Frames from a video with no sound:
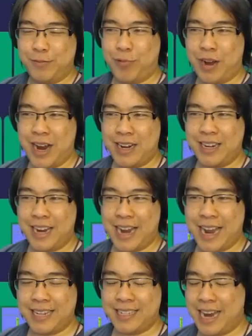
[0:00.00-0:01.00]
Why did I
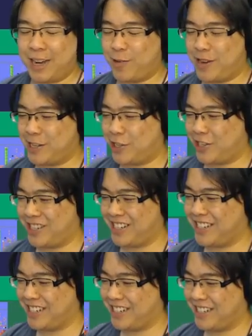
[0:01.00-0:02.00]
ask that
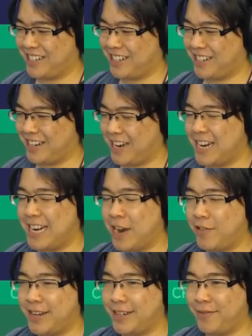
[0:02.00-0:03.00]
question? I
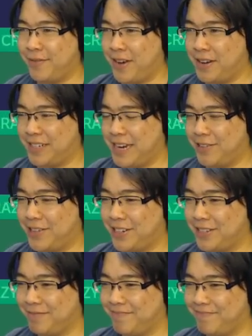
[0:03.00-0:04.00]
now need to find
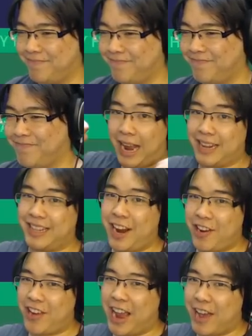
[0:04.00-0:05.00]
out. And
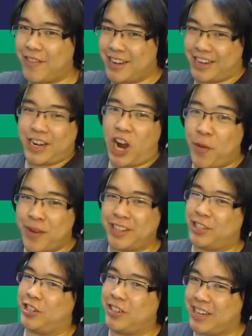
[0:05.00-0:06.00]
there you have it, a comment
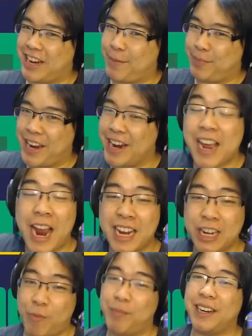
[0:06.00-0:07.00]
to show that I played
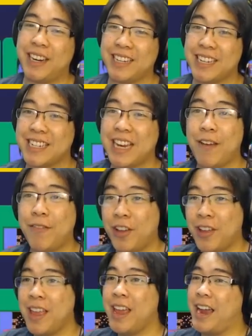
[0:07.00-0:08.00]
and complete this
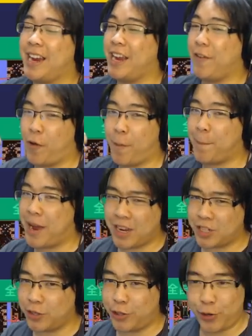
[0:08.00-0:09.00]
level. I gave you a
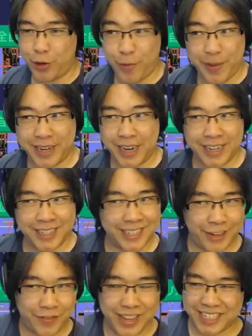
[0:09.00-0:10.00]
Bowser Junior
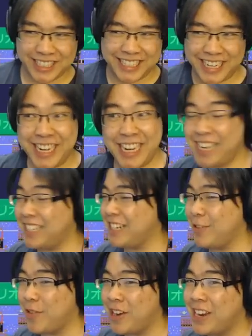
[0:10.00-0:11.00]
because if this is the
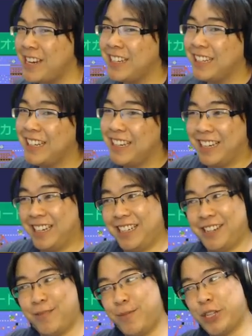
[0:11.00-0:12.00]
easy one,
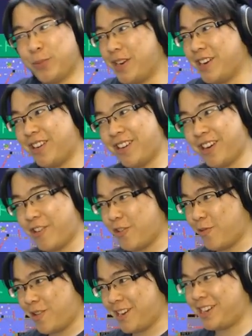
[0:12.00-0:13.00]
there must be the
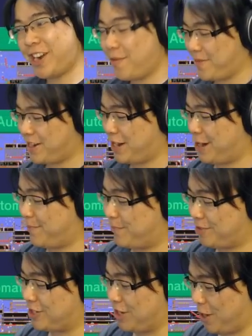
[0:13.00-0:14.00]
harder one coming
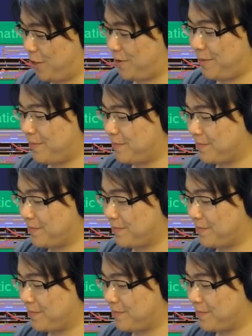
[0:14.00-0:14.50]
up. So,